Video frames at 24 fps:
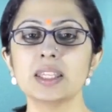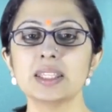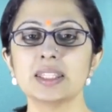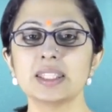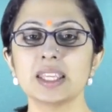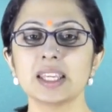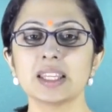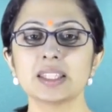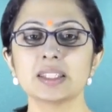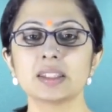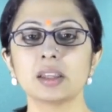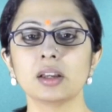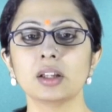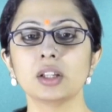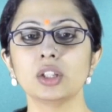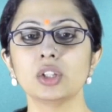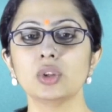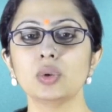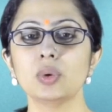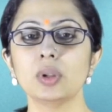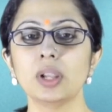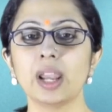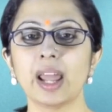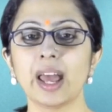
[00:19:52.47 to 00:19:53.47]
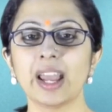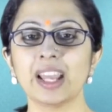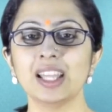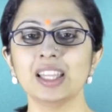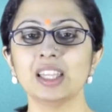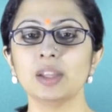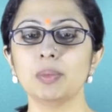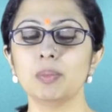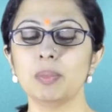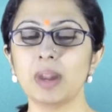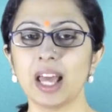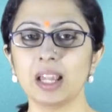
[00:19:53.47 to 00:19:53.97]
6th to
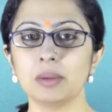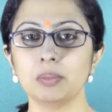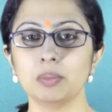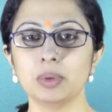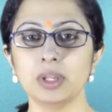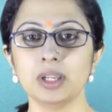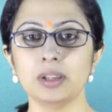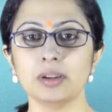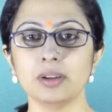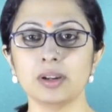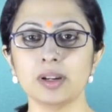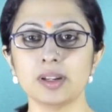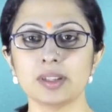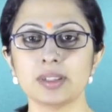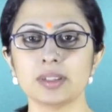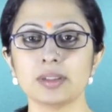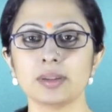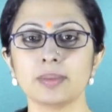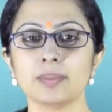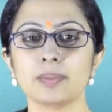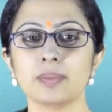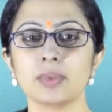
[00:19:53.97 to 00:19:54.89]
9th plan periods.